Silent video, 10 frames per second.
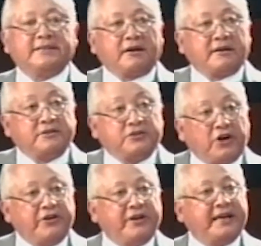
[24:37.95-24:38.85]
are
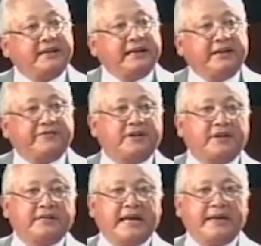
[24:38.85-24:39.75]
done and delivered
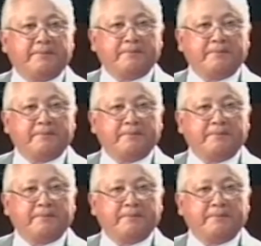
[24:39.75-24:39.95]
on time.